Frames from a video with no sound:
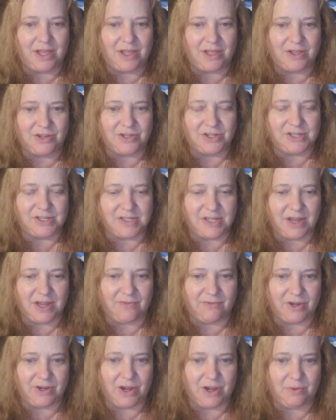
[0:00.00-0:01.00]
like you just
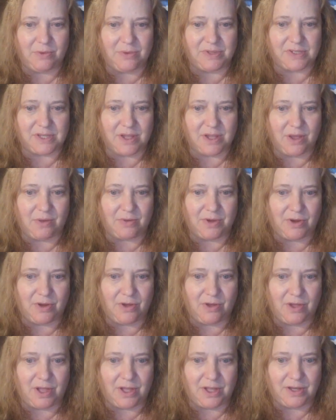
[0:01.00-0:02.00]
never know what's going
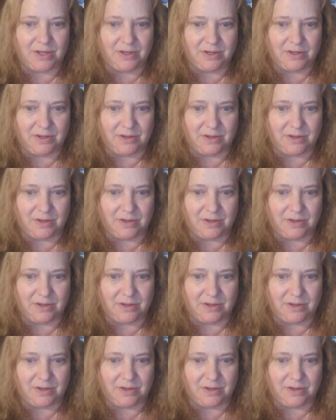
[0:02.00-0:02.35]
on.